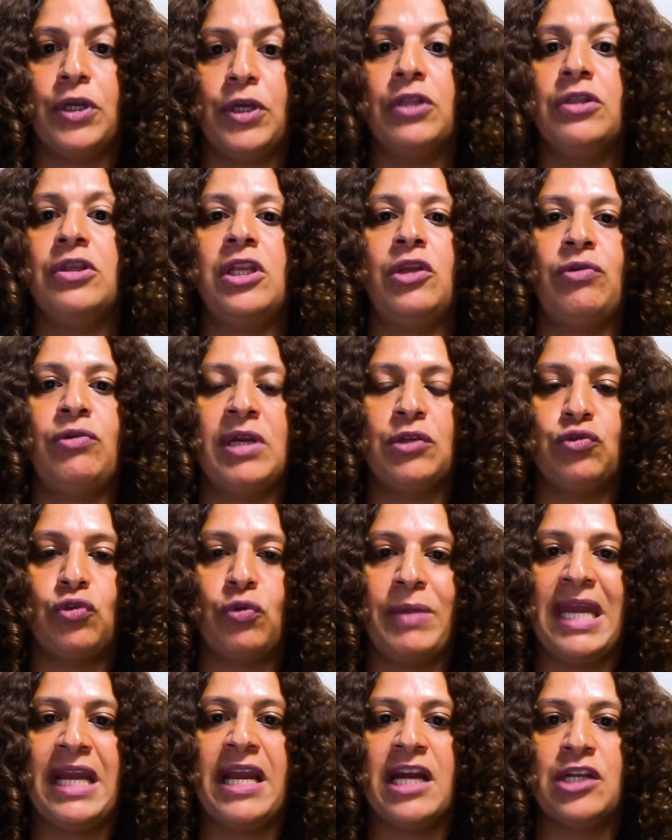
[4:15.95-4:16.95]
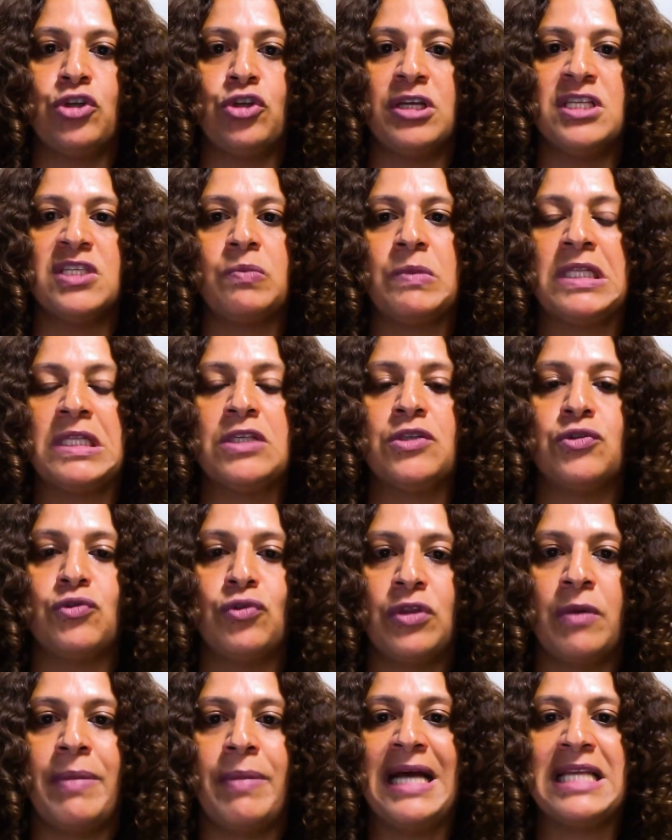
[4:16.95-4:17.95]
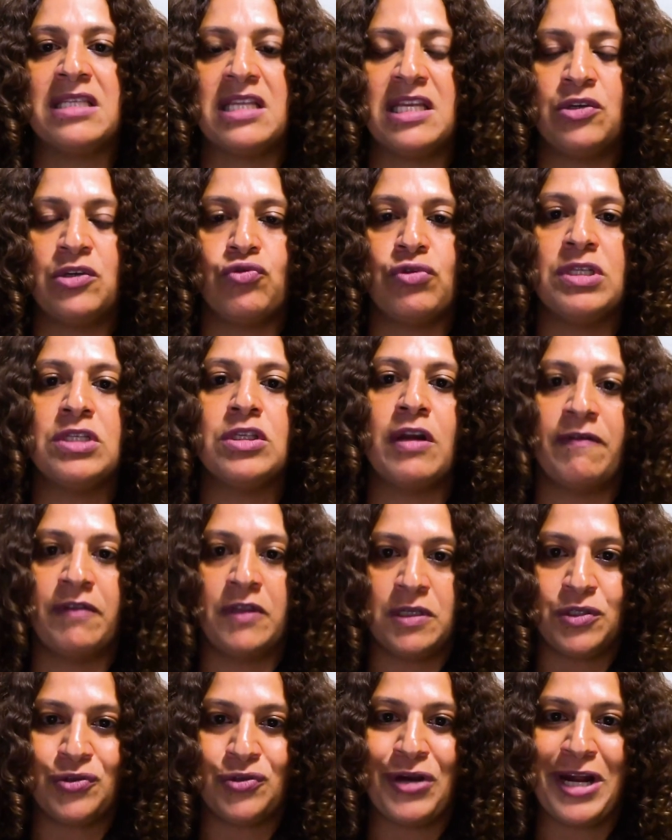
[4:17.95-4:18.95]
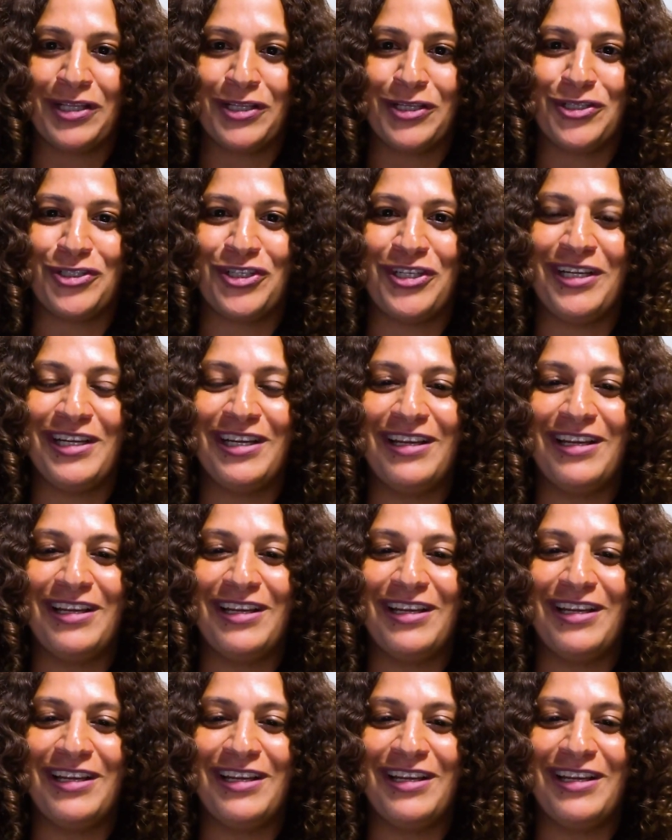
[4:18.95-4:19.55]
continuing to make adjustments to the best interest of the strategy.